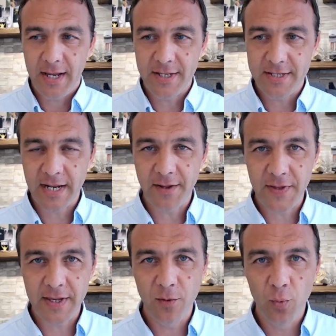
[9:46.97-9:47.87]
Instead of
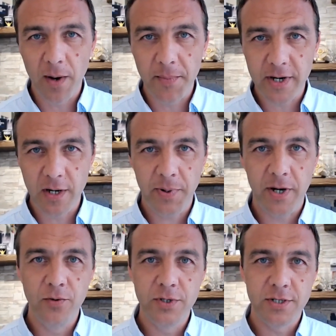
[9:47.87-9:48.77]
thinking, what am I going to
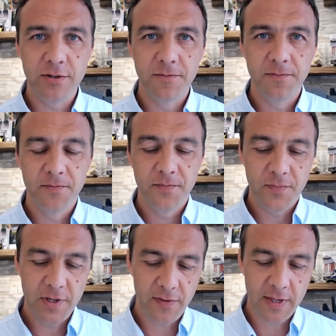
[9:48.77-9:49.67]
post?
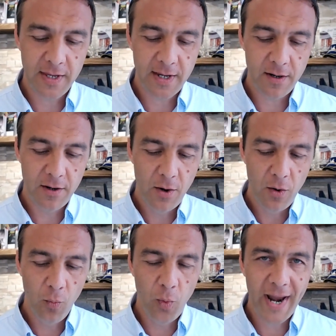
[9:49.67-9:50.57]
You're thinking,
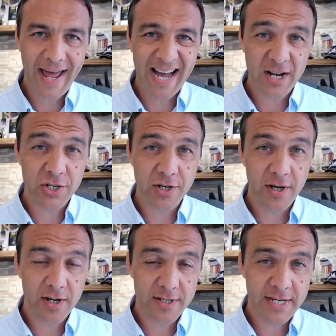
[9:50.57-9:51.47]
what action
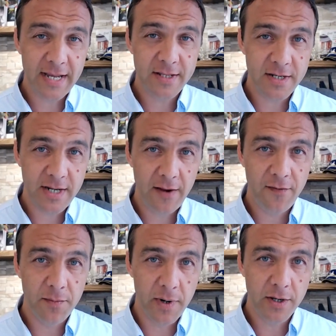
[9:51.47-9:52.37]
can I take today
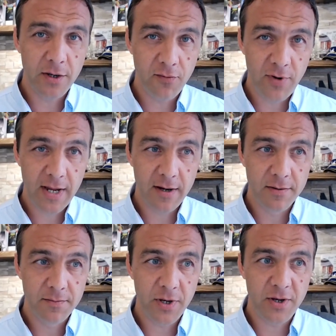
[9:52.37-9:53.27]
for my career?
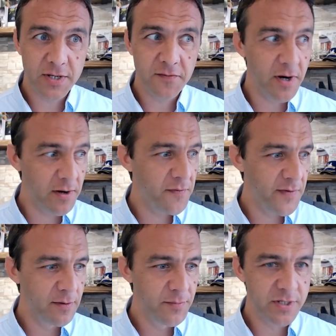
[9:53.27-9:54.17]
Because I've got to
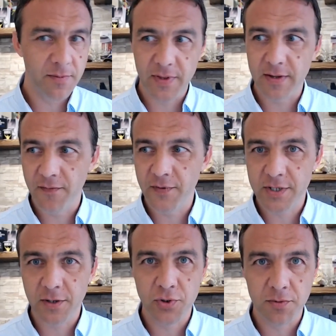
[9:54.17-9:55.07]
film something for
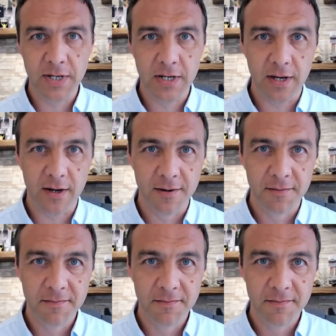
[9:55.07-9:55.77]
social media.